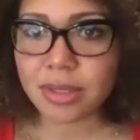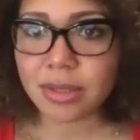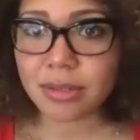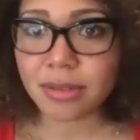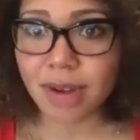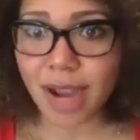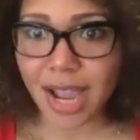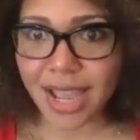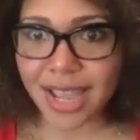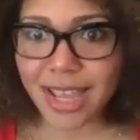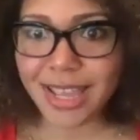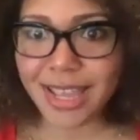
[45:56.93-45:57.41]

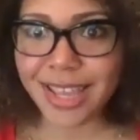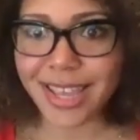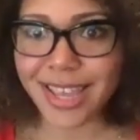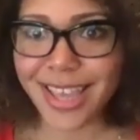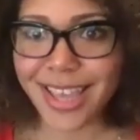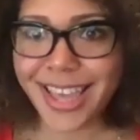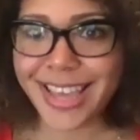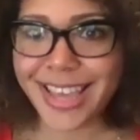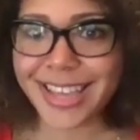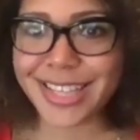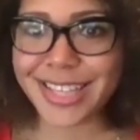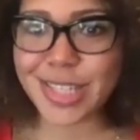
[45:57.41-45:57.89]
right
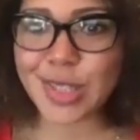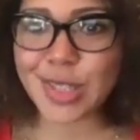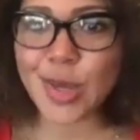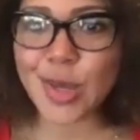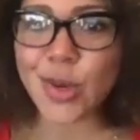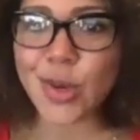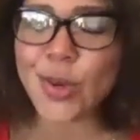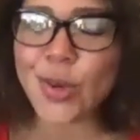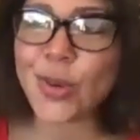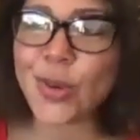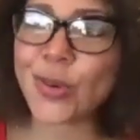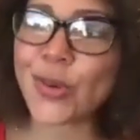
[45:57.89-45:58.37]
and
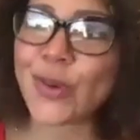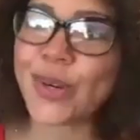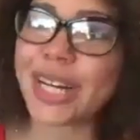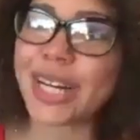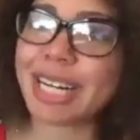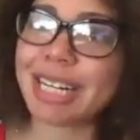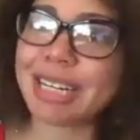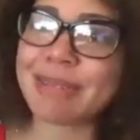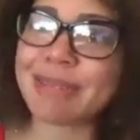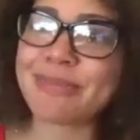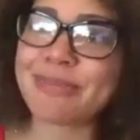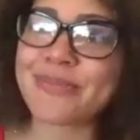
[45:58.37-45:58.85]
so
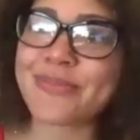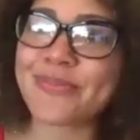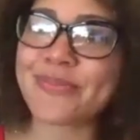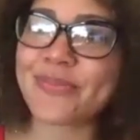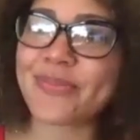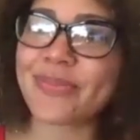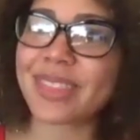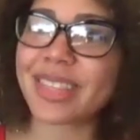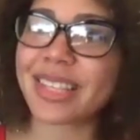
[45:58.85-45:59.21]
um